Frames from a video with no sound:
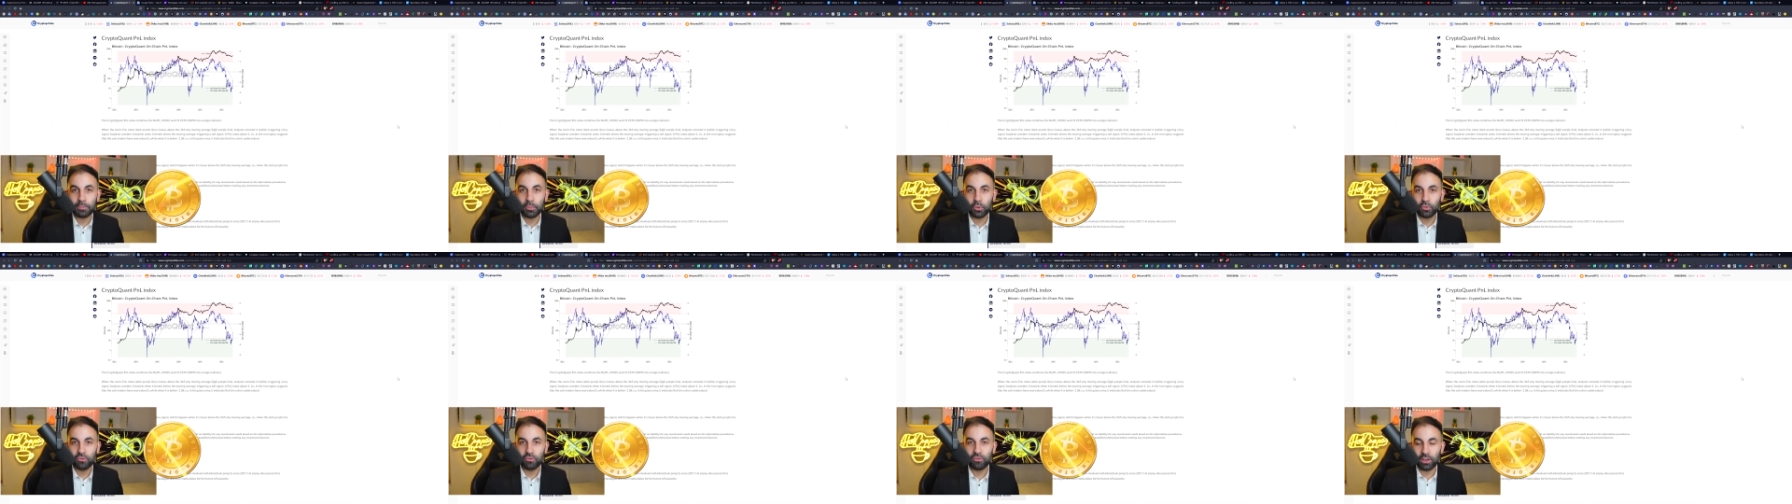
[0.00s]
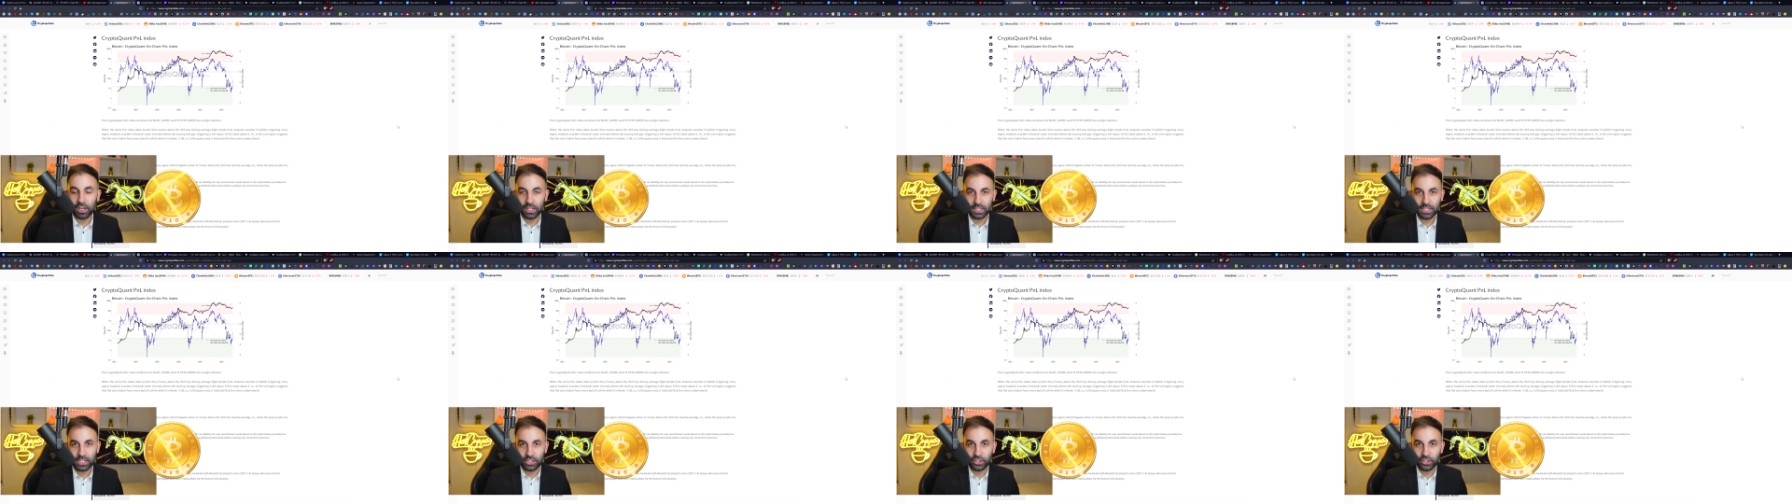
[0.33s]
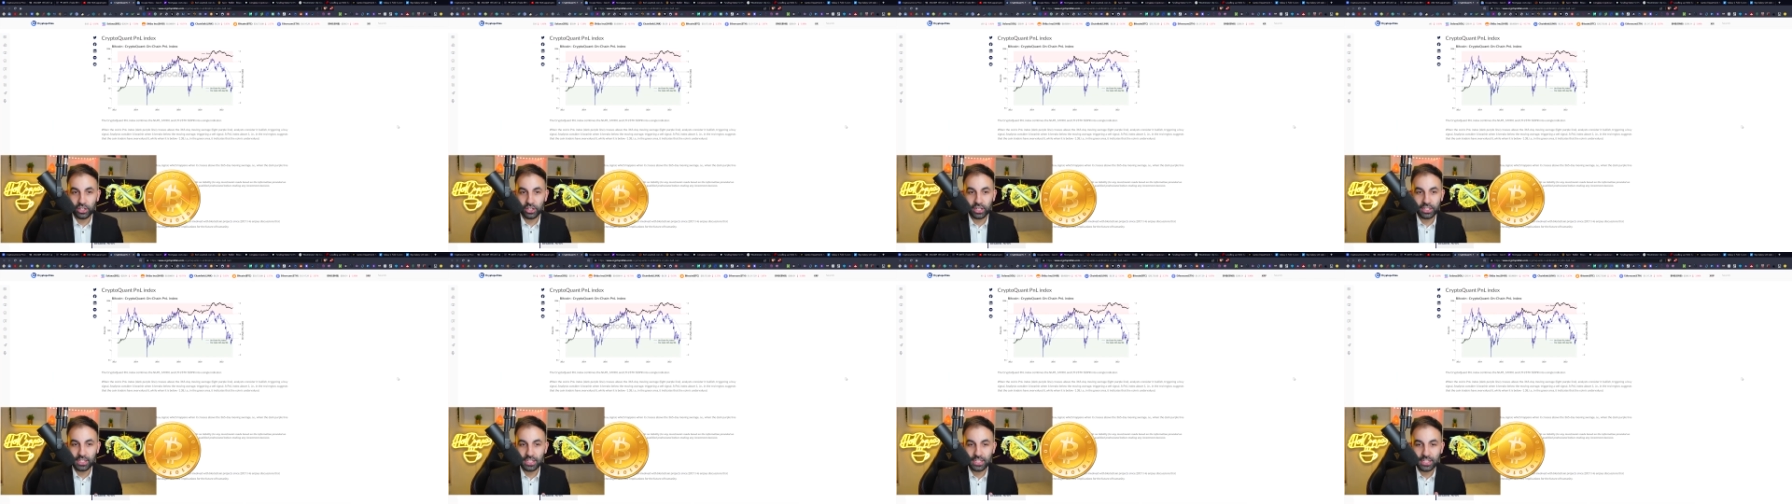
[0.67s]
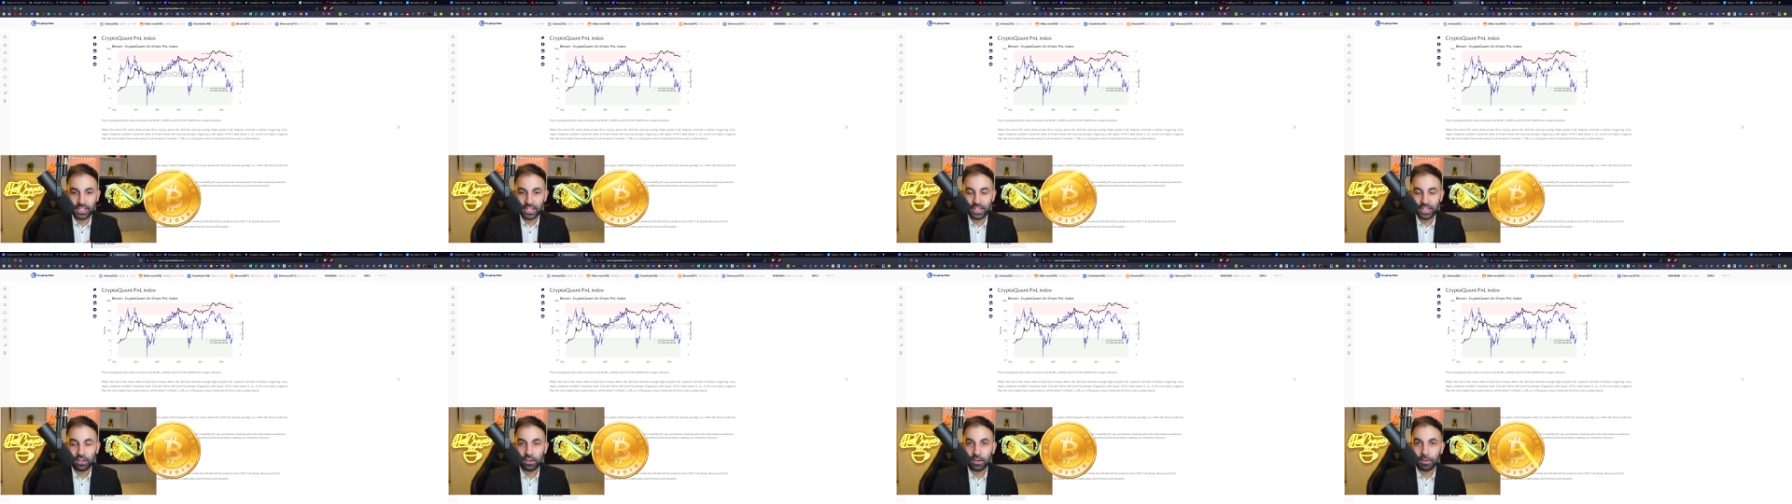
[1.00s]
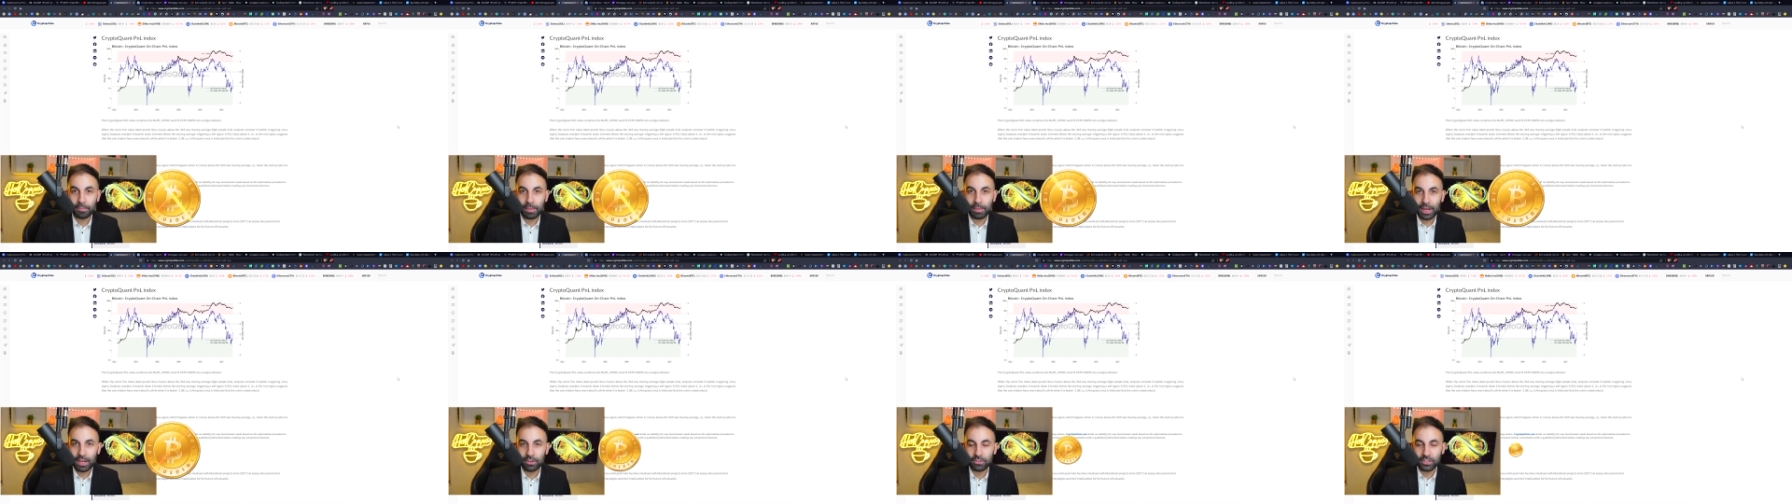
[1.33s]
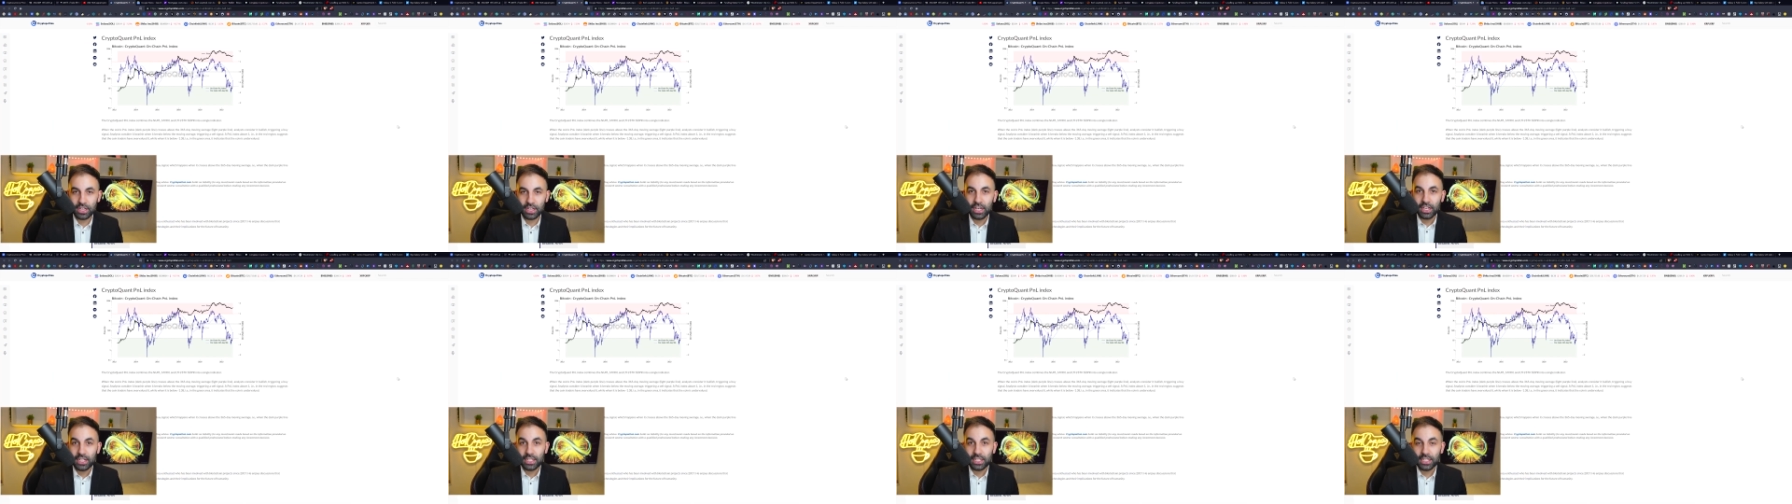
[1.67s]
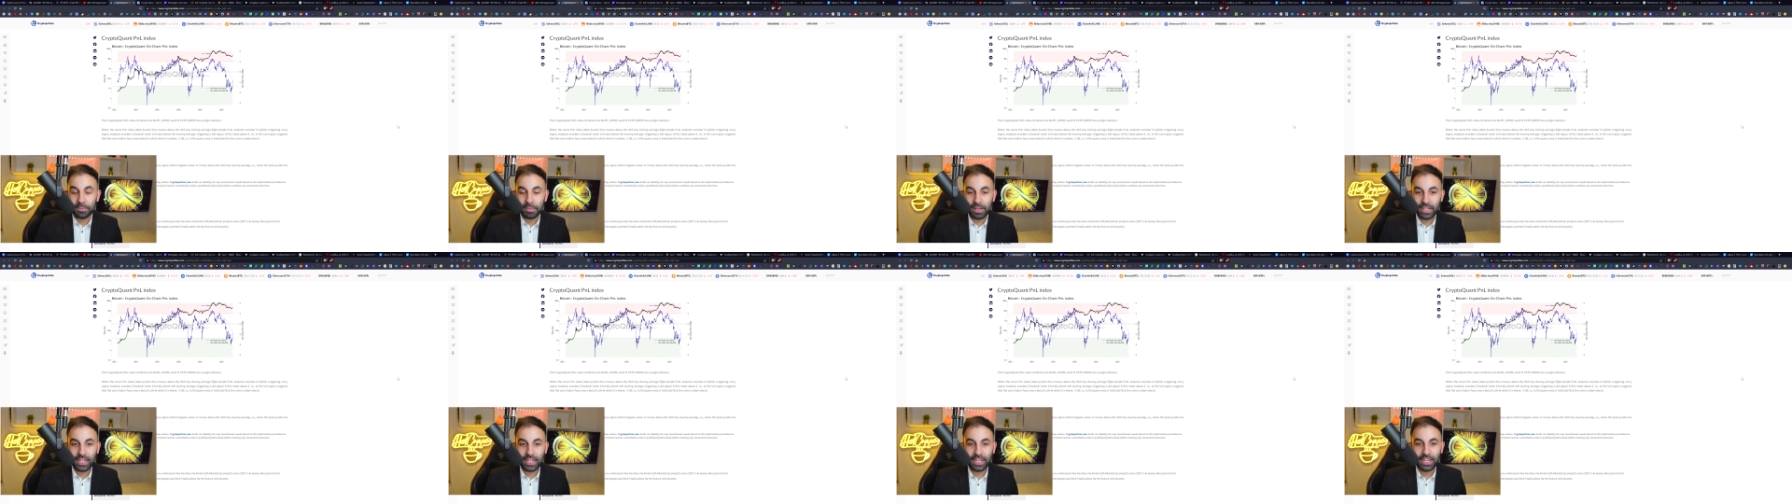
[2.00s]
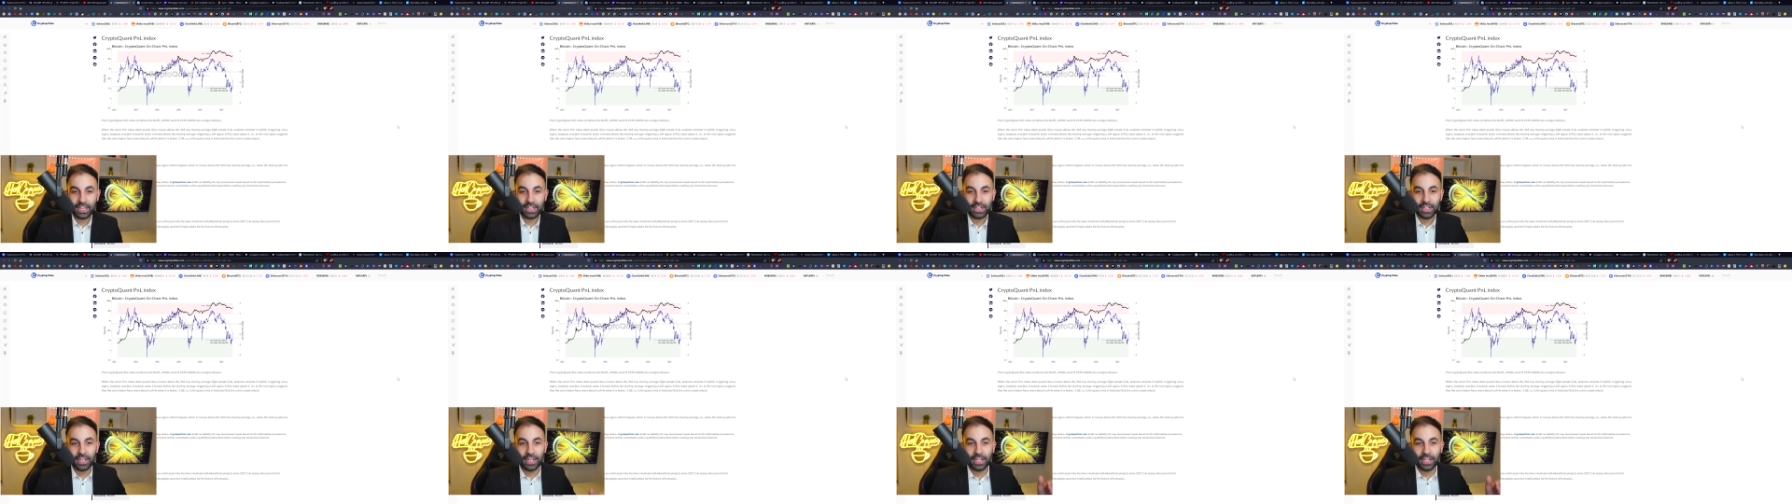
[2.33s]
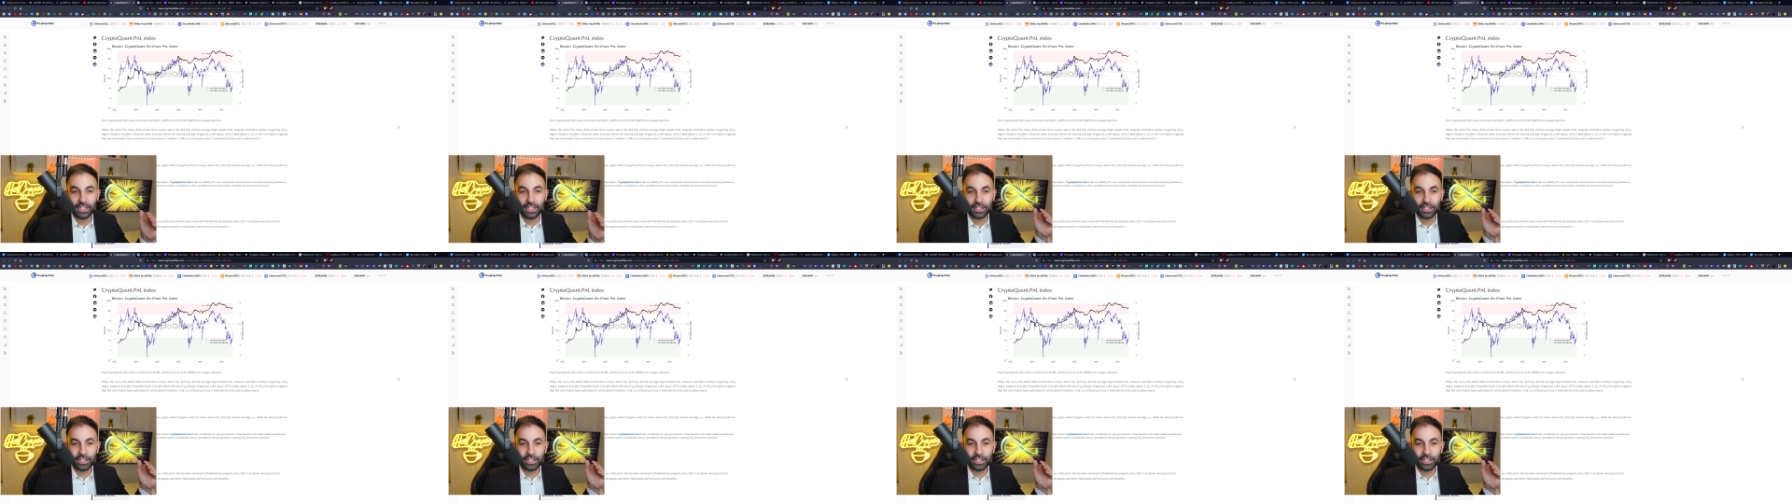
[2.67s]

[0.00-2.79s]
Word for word: bull runs just as they are about to begin.